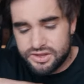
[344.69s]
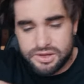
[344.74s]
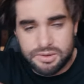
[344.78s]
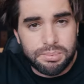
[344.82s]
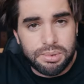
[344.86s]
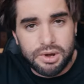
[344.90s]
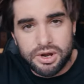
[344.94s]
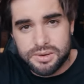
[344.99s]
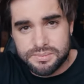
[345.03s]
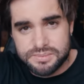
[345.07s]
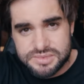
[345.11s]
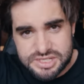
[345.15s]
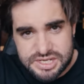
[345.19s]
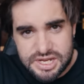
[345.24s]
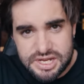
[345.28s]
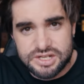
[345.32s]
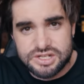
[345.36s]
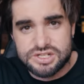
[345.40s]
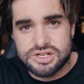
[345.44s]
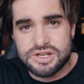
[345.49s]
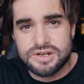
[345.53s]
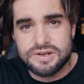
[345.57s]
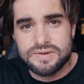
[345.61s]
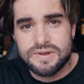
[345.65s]
in the bottom
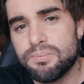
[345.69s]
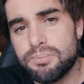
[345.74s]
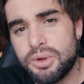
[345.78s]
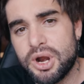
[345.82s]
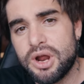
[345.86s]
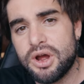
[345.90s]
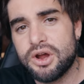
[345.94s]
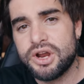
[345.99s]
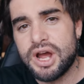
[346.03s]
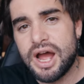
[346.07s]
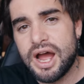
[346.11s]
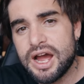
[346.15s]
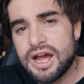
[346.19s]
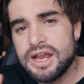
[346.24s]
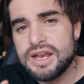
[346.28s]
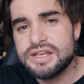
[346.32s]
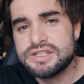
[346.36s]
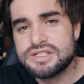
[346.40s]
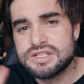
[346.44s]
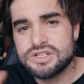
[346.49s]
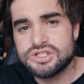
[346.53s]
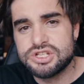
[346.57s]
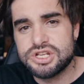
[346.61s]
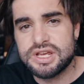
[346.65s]
section. But I'd
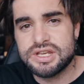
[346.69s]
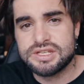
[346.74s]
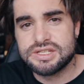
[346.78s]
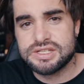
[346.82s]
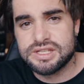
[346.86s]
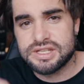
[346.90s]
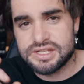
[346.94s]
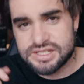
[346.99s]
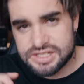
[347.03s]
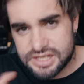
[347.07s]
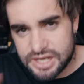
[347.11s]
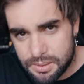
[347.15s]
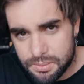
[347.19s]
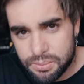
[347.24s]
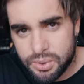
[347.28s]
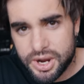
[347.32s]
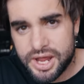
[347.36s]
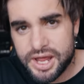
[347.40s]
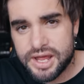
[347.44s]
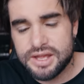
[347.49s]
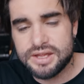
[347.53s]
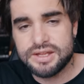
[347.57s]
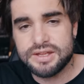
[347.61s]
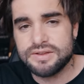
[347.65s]
highly suggest the subway.